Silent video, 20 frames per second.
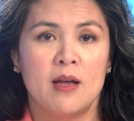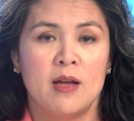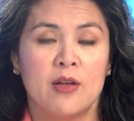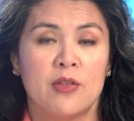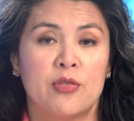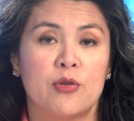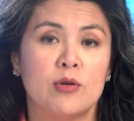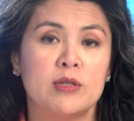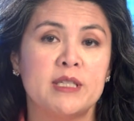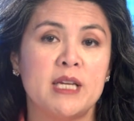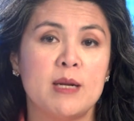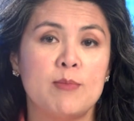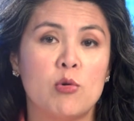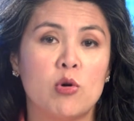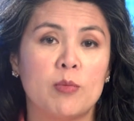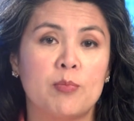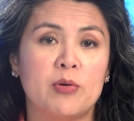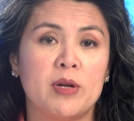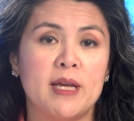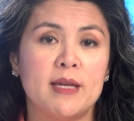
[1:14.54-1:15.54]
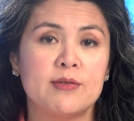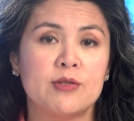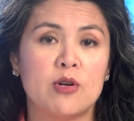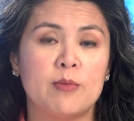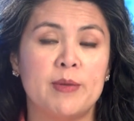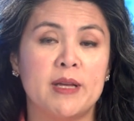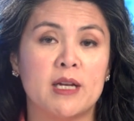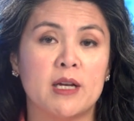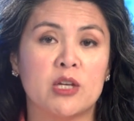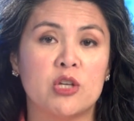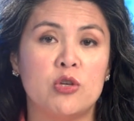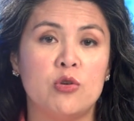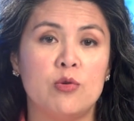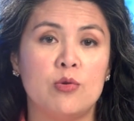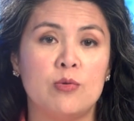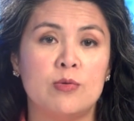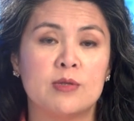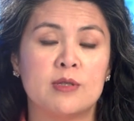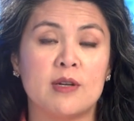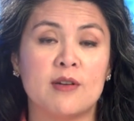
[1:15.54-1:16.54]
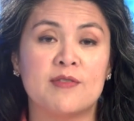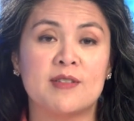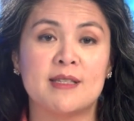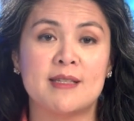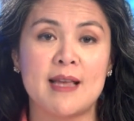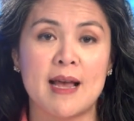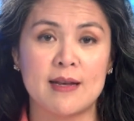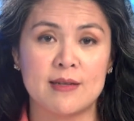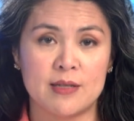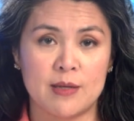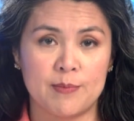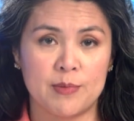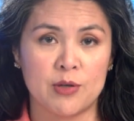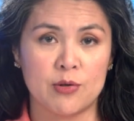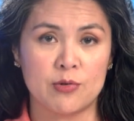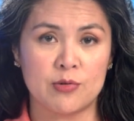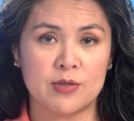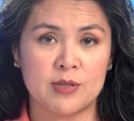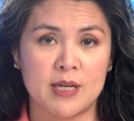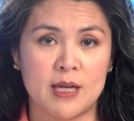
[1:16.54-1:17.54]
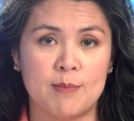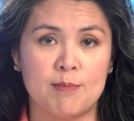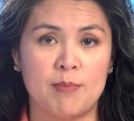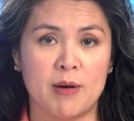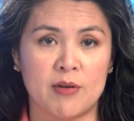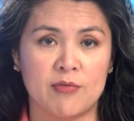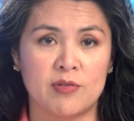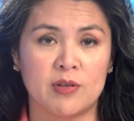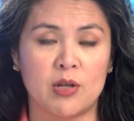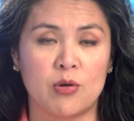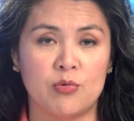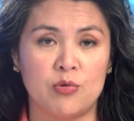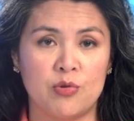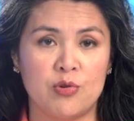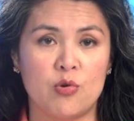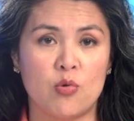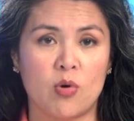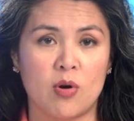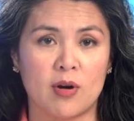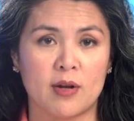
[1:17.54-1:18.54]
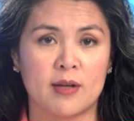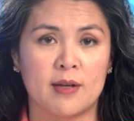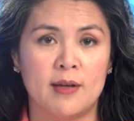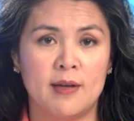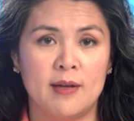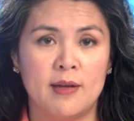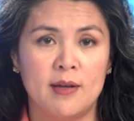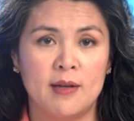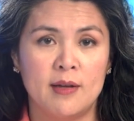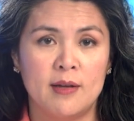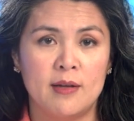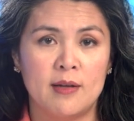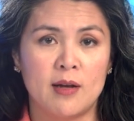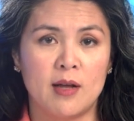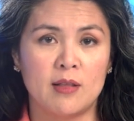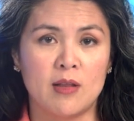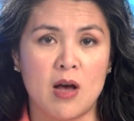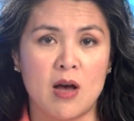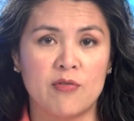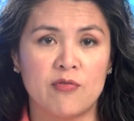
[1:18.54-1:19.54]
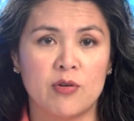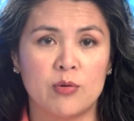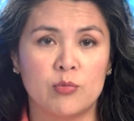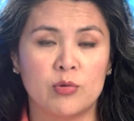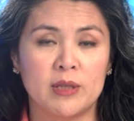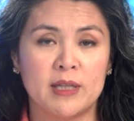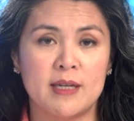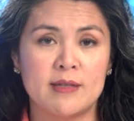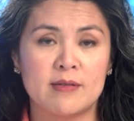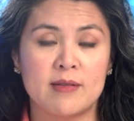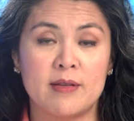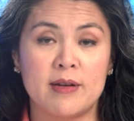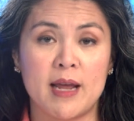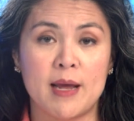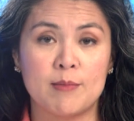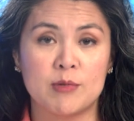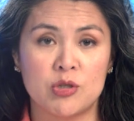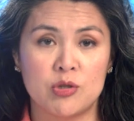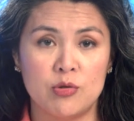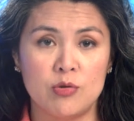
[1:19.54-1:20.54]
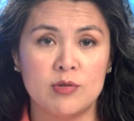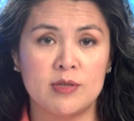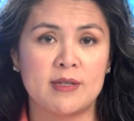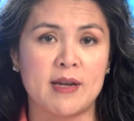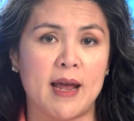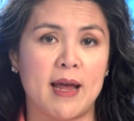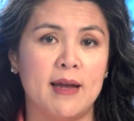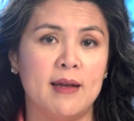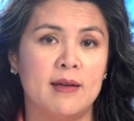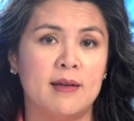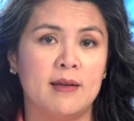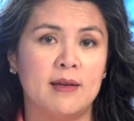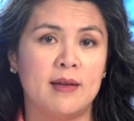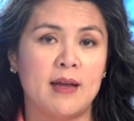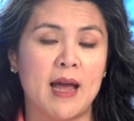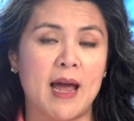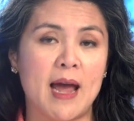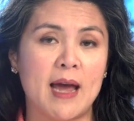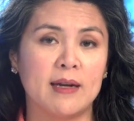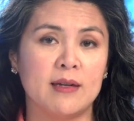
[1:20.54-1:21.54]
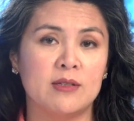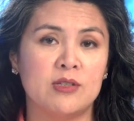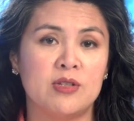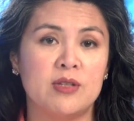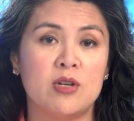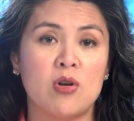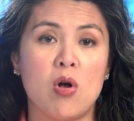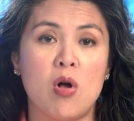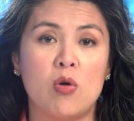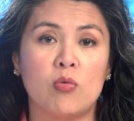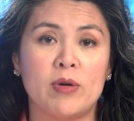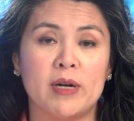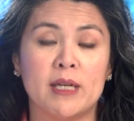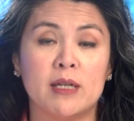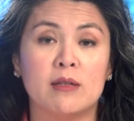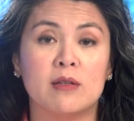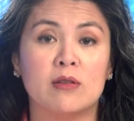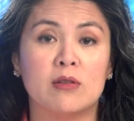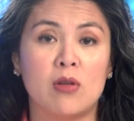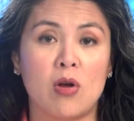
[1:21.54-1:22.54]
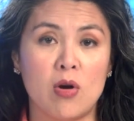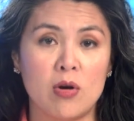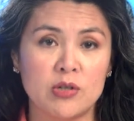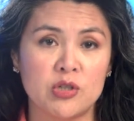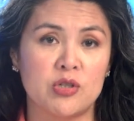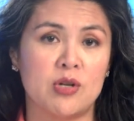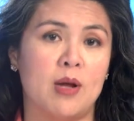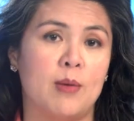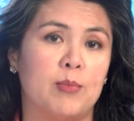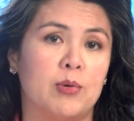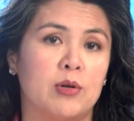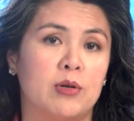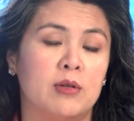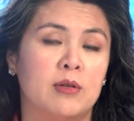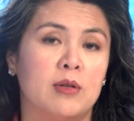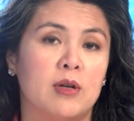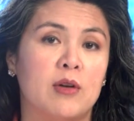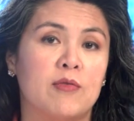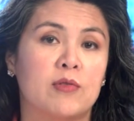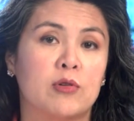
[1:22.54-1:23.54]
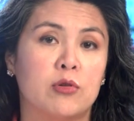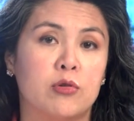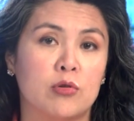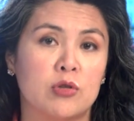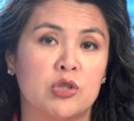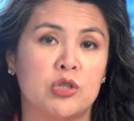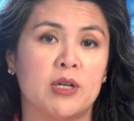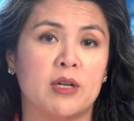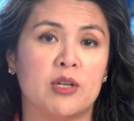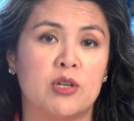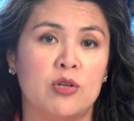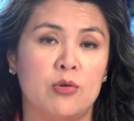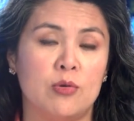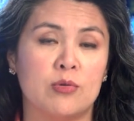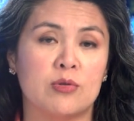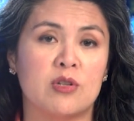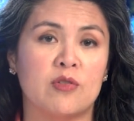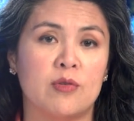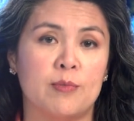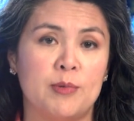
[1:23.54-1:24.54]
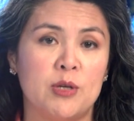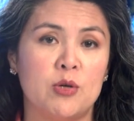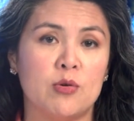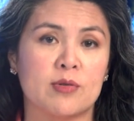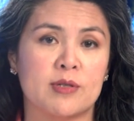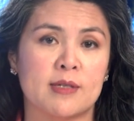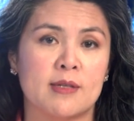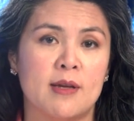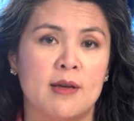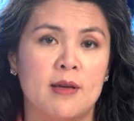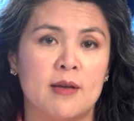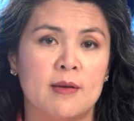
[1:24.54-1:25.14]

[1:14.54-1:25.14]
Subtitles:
13 more priests are being accused of sex abuse in Buffalo, New York. A law firm released the names Tuesday, adding to the already large number of clergy accused of abuse.